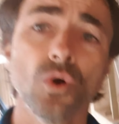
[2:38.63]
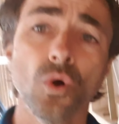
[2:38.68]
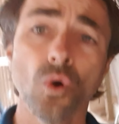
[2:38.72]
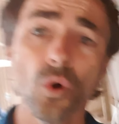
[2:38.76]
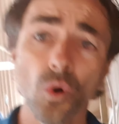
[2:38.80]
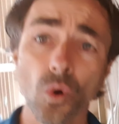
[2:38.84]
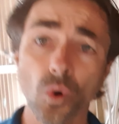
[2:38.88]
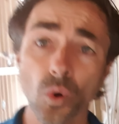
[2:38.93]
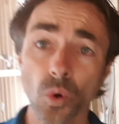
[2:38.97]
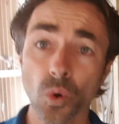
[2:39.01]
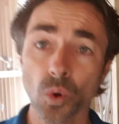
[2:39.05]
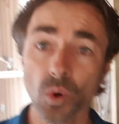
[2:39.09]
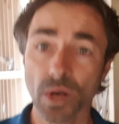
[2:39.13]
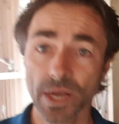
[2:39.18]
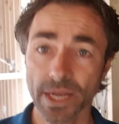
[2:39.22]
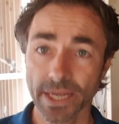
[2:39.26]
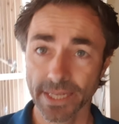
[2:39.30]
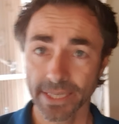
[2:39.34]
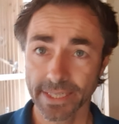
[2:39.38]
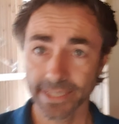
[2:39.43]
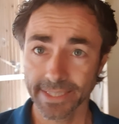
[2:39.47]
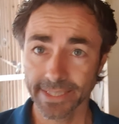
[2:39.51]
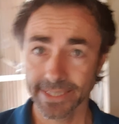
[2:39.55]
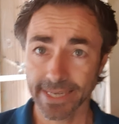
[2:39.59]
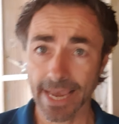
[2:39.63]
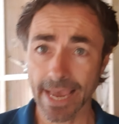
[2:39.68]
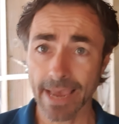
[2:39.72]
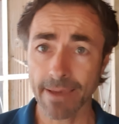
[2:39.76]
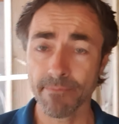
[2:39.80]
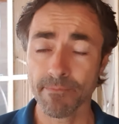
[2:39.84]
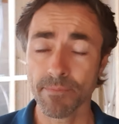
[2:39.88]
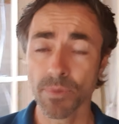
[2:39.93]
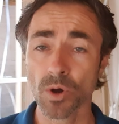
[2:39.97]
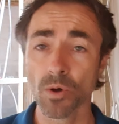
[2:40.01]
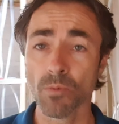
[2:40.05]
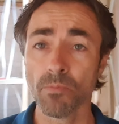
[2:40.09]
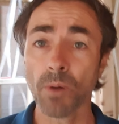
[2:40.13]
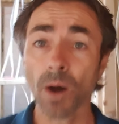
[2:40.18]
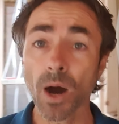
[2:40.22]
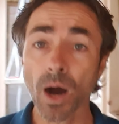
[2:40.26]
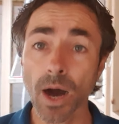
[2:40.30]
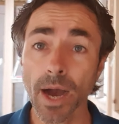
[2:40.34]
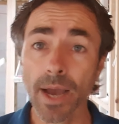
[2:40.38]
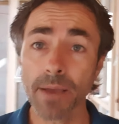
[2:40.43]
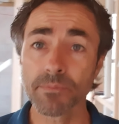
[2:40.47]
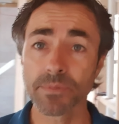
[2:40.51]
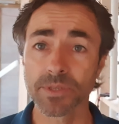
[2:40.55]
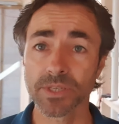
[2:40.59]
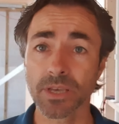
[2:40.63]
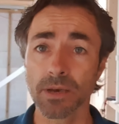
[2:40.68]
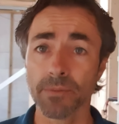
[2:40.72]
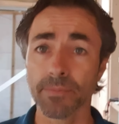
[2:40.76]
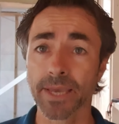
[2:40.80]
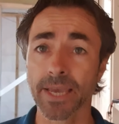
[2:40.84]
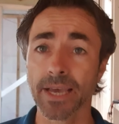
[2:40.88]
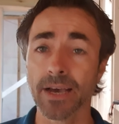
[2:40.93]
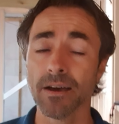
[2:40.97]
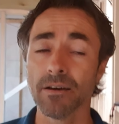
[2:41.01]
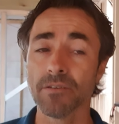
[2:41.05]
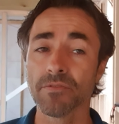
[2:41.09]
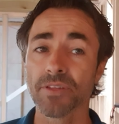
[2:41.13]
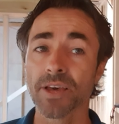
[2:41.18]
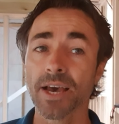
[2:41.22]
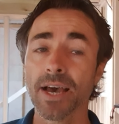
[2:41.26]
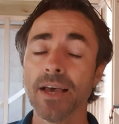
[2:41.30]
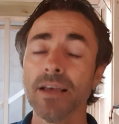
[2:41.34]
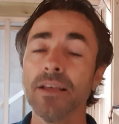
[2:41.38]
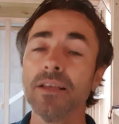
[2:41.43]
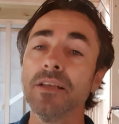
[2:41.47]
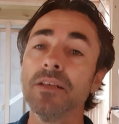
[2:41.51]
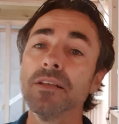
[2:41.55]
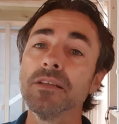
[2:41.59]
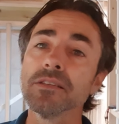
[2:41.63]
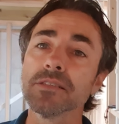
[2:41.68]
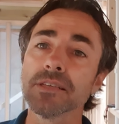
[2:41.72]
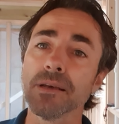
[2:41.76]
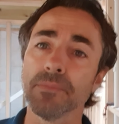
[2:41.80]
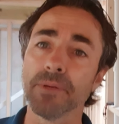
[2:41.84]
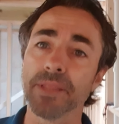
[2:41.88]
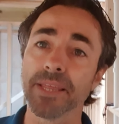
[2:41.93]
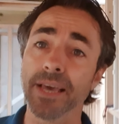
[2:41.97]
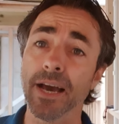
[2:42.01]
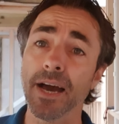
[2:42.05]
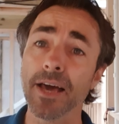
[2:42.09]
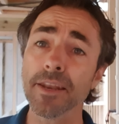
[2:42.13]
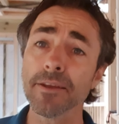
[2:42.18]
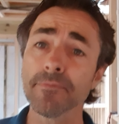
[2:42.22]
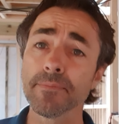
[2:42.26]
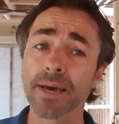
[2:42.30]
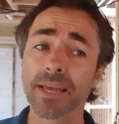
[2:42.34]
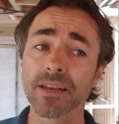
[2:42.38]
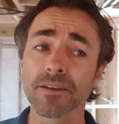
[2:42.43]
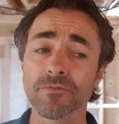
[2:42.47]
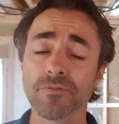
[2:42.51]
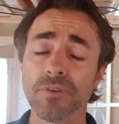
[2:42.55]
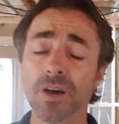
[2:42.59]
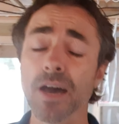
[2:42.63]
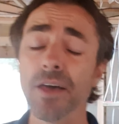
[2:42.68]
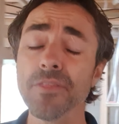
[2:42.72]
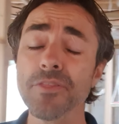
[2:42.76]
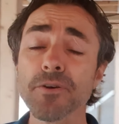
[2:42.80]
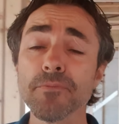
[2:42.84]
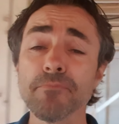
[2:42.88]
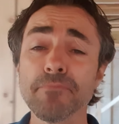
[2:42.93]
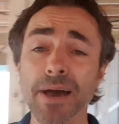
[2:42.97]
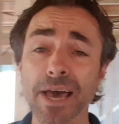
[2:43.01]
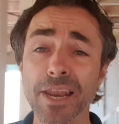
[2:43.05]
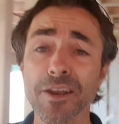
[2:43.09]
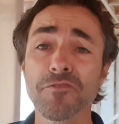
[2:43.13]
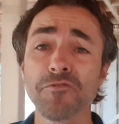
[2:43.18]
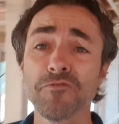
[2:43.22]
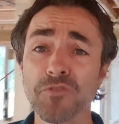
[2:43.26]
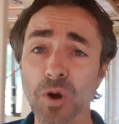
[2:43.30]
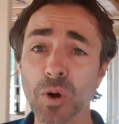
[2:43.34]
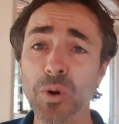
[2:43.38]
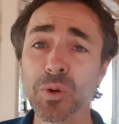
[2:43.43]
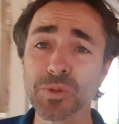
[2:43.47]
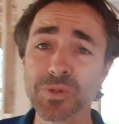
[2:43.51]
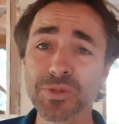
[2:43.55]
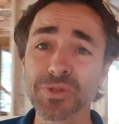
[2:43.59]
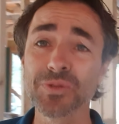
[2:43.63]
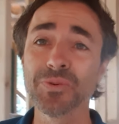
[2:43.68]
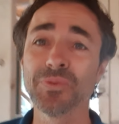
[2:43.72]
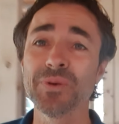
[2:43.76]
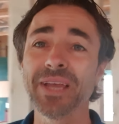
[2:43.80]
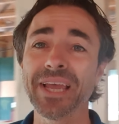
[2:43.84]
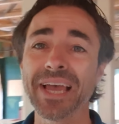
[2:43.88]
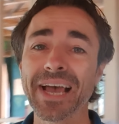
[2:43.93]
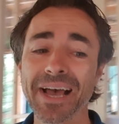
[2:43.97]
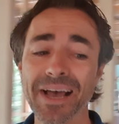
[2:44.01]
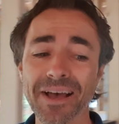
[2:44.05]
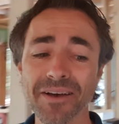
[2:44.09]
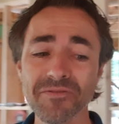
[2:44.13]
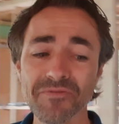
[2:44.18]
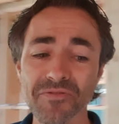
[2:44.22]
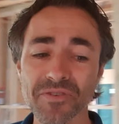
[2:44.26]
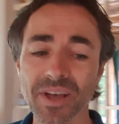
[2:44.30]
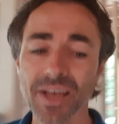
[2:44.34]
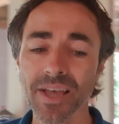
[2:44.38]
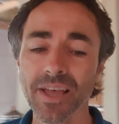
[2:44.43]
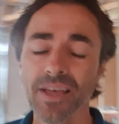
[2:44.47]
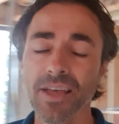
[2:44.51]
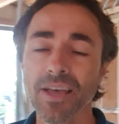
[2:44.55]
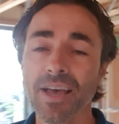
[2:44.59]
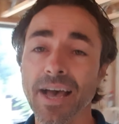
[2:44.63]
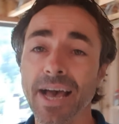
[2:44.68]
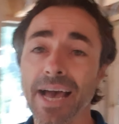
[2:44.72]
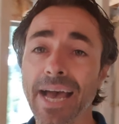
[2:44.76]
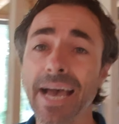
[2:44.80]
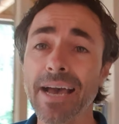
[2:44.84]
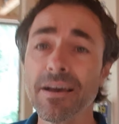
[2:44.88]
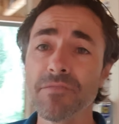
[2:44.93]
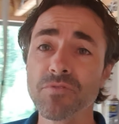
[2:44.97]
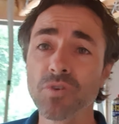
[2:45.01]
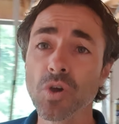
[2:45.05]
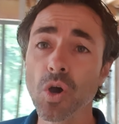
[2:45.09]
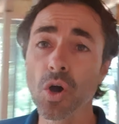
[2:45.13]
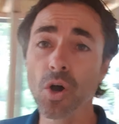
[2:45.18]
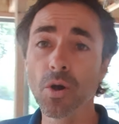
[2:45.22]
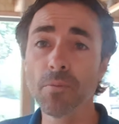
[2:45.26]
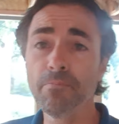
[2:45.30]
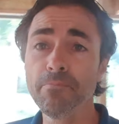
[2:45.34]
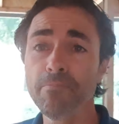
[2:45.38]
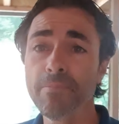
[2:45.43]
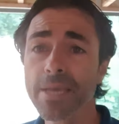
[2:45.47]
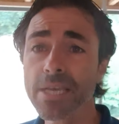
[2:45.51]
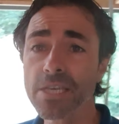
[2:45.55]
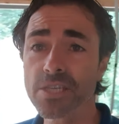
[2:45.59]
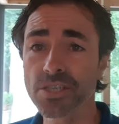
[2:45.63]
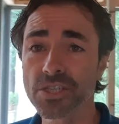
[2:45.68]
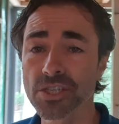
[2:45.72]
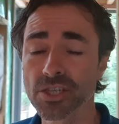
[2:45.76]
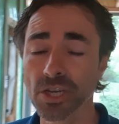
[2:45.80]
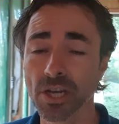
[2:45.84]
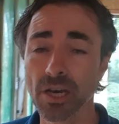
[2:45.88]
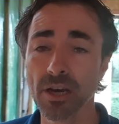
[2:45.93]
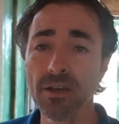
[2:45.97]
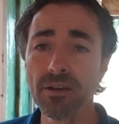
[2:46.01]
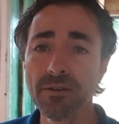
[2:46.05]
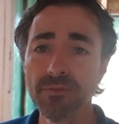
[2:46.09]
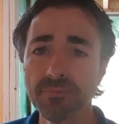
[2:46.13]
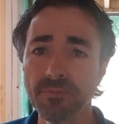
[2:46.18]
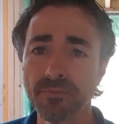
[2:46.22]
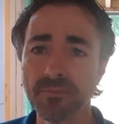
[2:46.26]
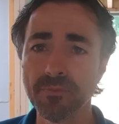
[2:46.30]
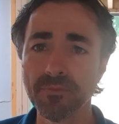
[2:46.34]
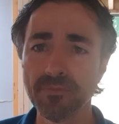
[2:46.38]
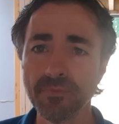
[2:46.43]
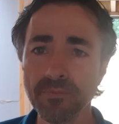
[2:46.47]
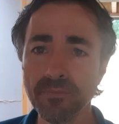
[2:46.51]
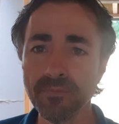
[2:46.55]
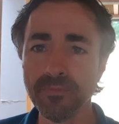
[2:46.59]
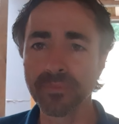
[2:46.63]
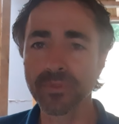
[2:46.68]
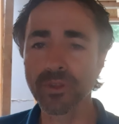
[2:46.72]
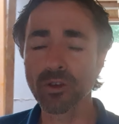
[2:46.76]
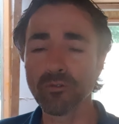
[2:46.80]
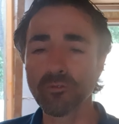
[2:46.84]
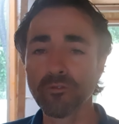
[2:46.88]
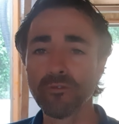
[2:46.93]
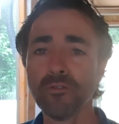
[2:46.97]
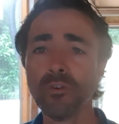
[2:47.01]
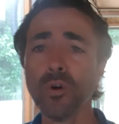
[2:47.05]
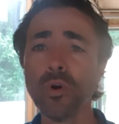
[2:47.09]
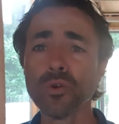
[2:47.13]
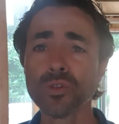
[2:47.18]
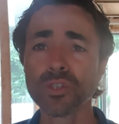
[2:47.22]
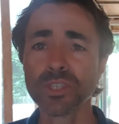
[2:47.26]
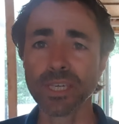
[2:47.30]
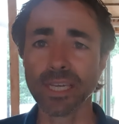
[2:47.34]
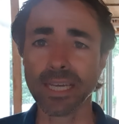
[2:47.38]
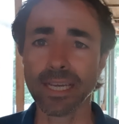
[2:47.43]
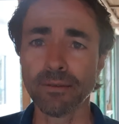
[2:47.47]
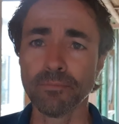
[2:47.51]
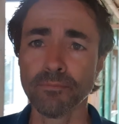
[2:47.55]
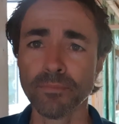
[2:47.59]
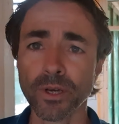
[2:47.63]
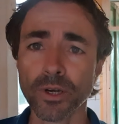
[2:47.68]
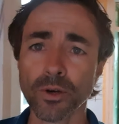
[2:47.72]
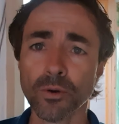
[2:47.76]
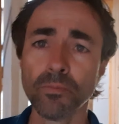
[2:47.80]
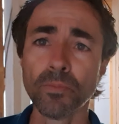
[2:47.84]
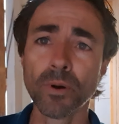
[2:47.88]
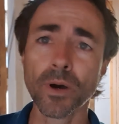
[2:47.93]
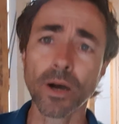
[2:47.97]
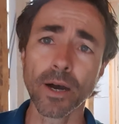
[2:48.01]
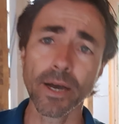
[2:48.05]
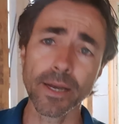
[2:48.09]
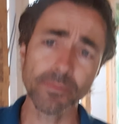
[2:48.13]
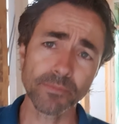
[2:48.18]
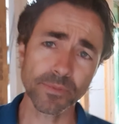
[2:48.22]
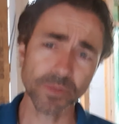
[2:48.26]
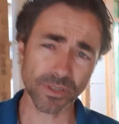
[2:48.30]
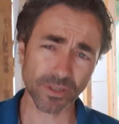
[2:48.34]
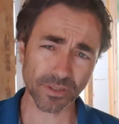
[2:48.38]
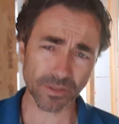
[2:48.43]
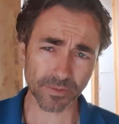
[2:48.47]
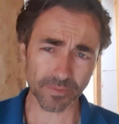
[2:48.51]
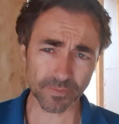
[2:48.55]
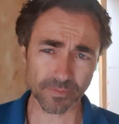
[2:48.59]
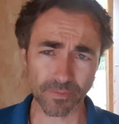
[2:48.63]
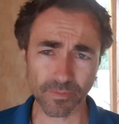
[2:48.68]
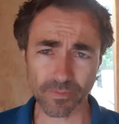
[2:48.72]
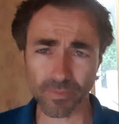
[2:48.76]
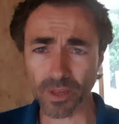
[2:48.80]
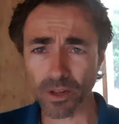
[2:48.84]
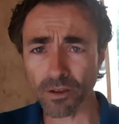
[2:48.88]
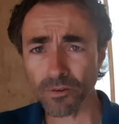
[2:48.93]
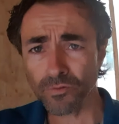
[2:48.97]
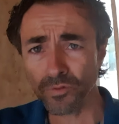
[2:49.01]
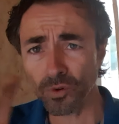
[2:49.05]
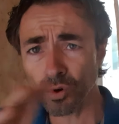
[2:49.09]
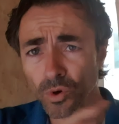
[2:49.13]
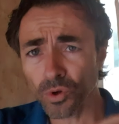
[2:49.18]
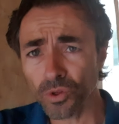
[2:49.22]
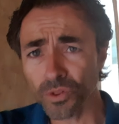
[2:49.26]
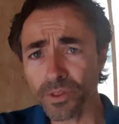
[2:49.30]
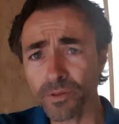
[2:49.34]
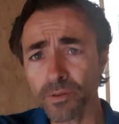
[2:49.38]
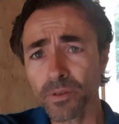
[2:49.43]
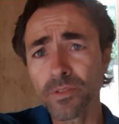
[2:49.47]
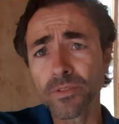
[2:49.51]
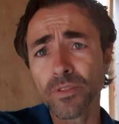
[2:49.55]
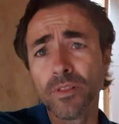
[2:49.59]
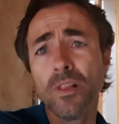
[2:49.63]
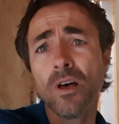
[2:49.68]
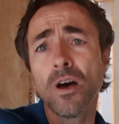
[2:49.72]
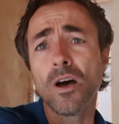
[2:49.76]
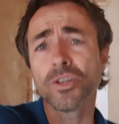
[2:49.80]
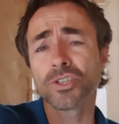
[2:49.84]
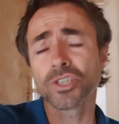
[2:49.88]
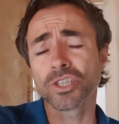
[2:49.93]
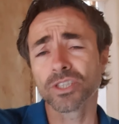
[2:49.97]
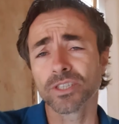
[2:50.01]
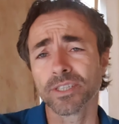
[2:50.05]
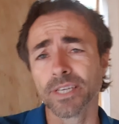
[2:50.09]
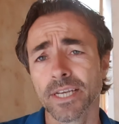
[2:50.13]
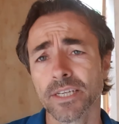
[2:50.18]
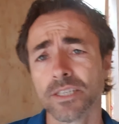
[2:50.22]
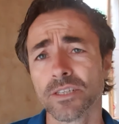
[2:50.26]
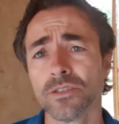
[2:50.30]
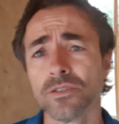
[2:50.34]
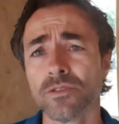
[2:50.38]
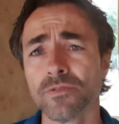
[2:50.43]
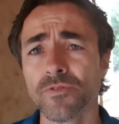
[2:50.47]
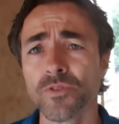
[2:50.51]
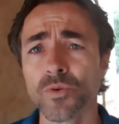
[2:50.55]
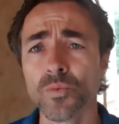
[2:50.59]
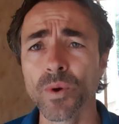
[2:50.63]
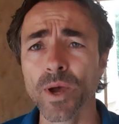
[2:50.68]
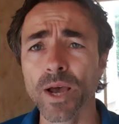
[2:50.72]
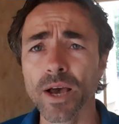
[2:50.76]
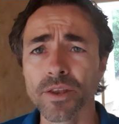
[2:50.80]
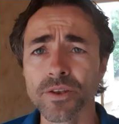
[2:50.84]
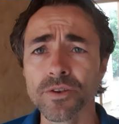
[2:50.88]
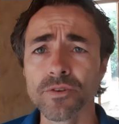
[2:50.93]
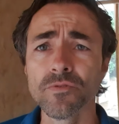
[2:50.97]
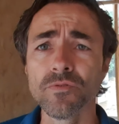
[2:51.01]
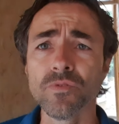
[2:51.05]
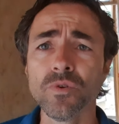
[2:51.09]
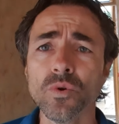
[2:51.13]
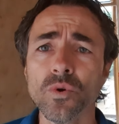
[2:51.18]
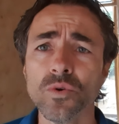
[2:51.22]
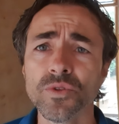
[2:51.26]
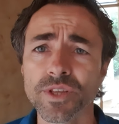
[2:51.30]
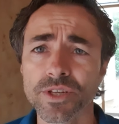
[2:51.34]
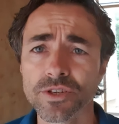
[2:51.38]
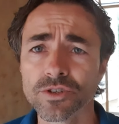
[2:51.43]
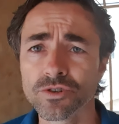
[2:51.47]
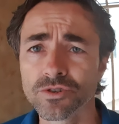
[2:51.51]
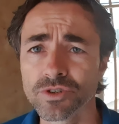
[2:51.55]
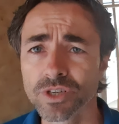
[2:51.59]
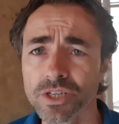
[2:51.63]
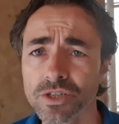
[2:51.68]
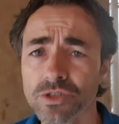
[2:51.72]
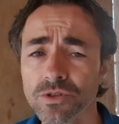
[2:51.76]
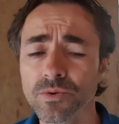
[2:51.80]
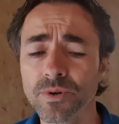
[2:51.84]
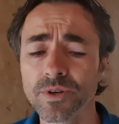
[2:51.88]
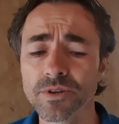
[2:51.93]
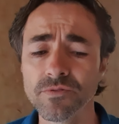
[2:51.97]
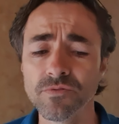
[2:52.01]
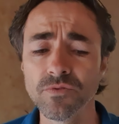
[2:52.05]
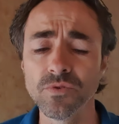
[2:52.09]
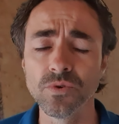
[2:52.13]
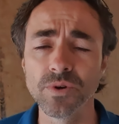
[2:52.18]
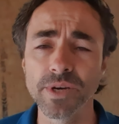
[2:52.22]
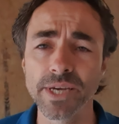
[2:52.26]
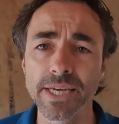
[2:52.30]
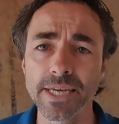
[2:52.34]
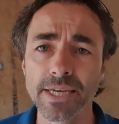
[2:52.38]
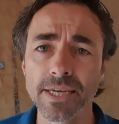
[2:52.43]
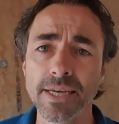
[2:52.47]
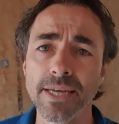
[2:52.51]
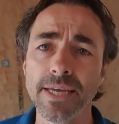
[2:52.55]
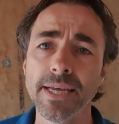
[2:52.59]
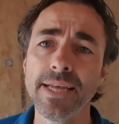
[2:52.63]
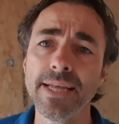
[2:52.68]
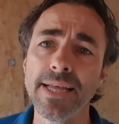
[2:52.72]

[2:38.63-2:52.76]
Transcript: all 10mm pipes coming out of that. Some of the other manifolds that we have got a mixture of 14mm pipes for the larger sections of the wet underfloor, the traditional underfloor heat,